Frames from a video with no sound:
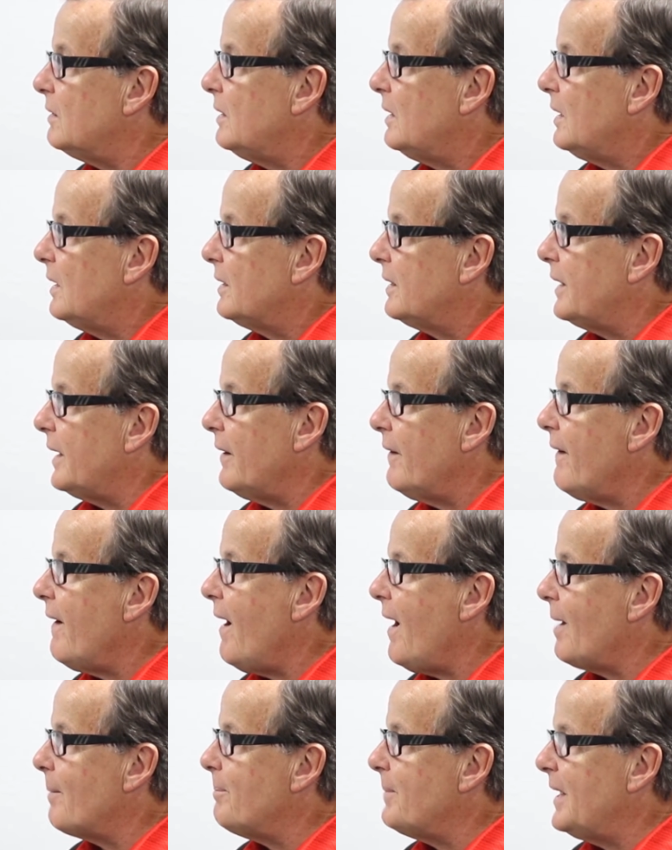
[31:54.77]
Mm-hmm.
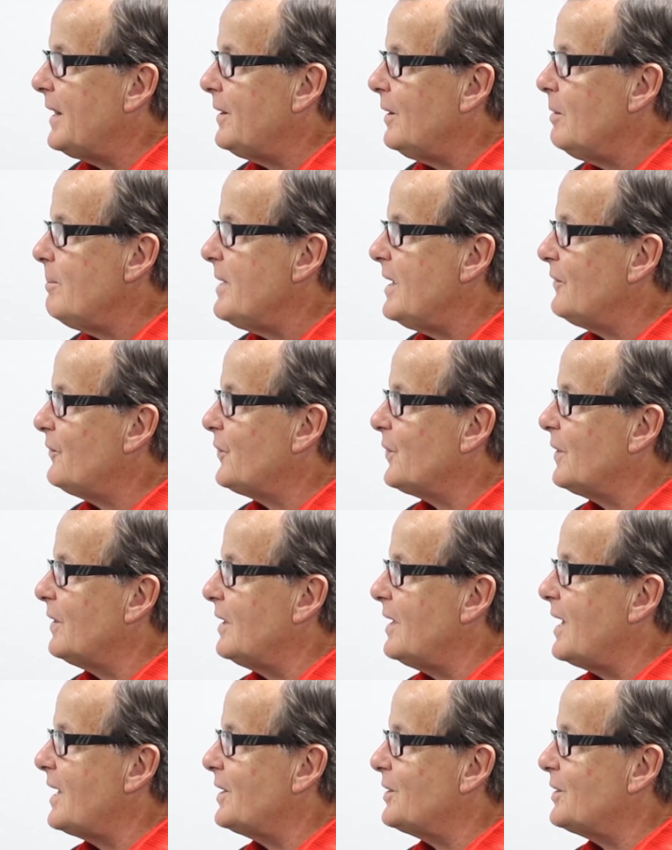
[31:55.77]
They're meant for a lot